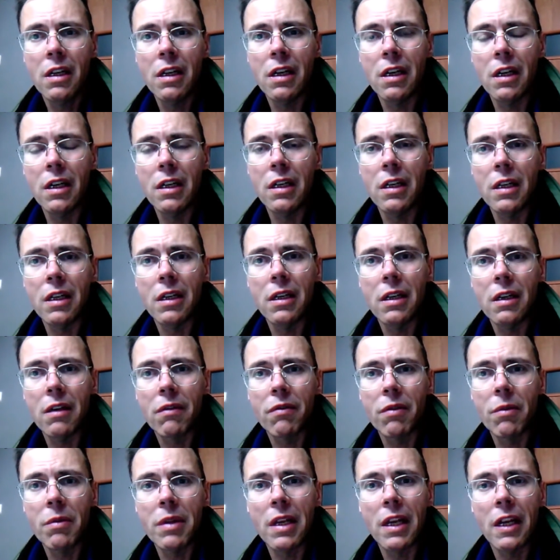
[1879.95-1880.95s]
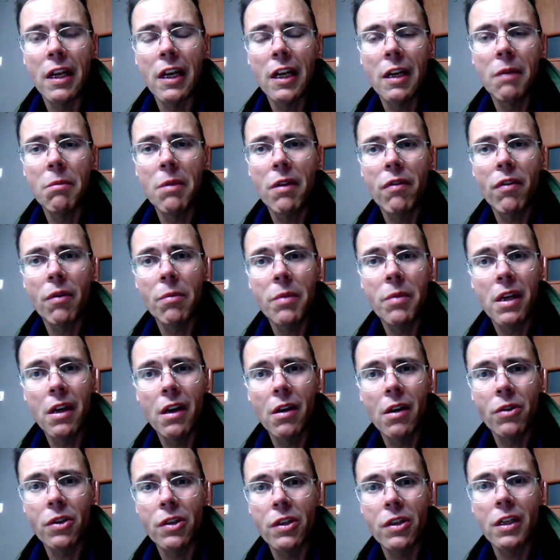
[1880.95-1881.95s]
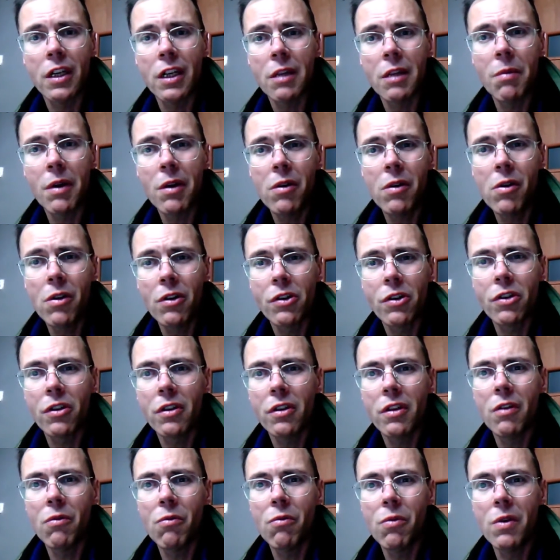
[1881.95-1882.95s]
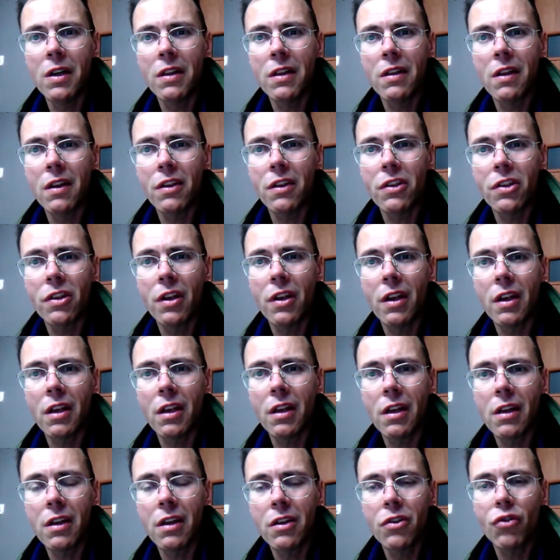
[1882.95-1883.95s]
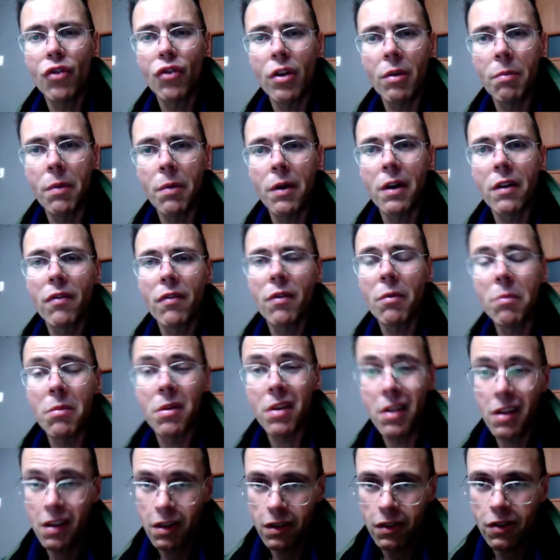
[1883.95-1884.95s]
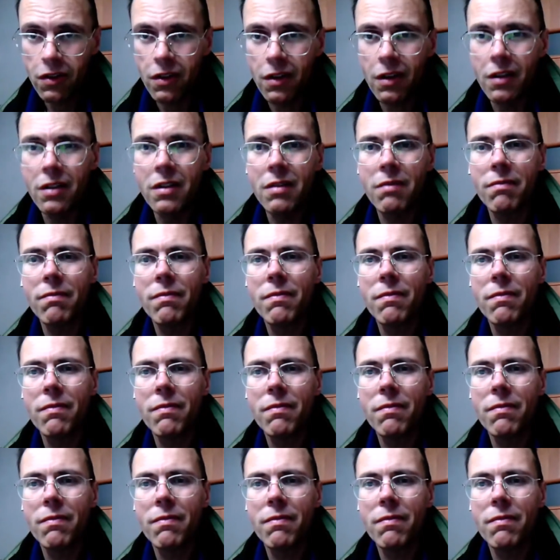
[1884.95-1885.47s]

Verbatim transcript: uh, from the enemy from the outside, but also the one that is taking country apart from the inside.